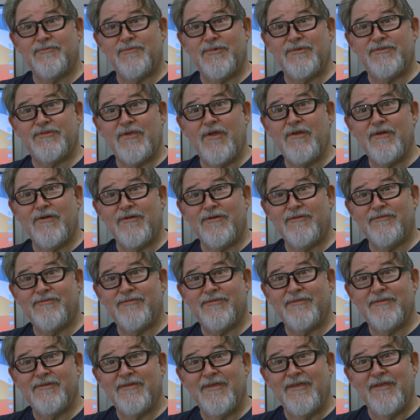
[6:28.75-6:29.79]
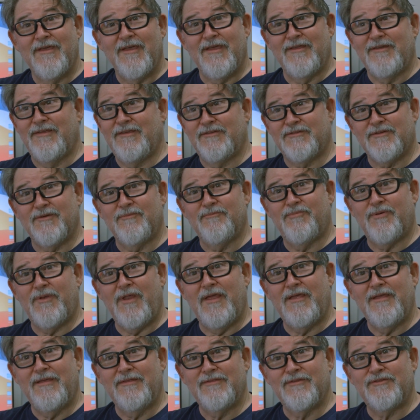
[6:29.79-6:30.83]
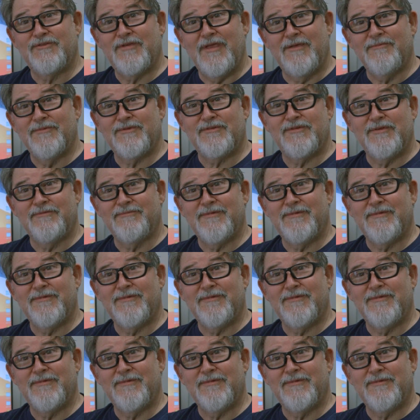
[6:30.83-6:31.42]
reserve and he's going to play in the championship